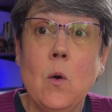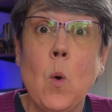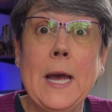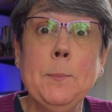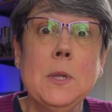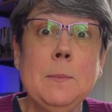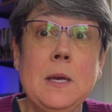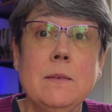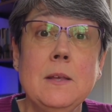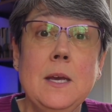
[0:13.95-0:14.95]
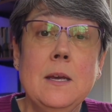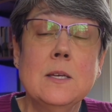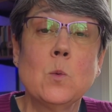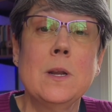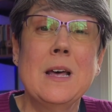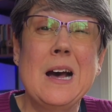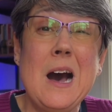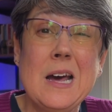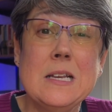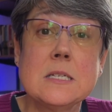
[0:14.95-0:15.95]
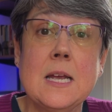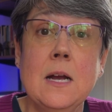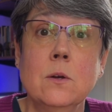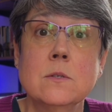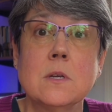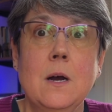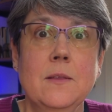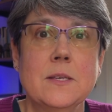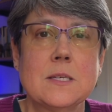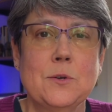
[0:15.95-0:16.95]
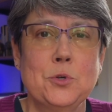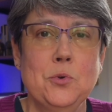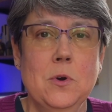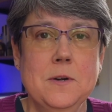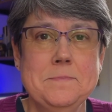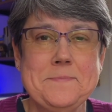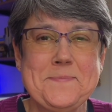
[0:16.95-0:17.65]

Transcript: why Plymouth is one of the hottest towns on the South Shore.